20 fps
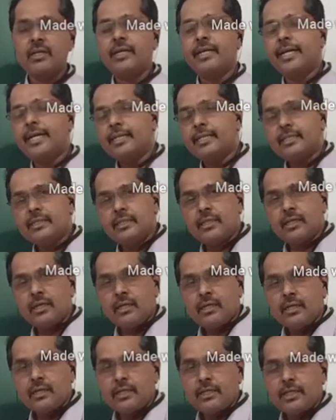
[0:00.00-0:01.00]
It is
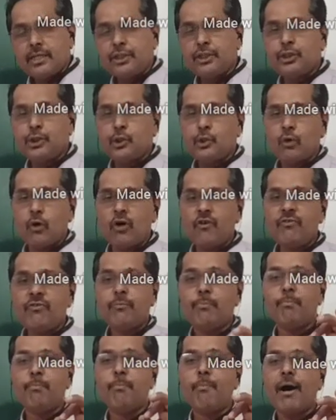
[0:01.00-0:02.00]
the issue
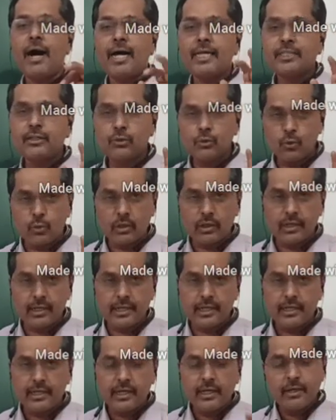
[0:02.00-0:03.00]
of mass
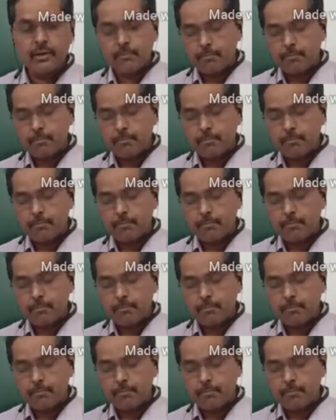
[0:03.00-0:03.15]
only,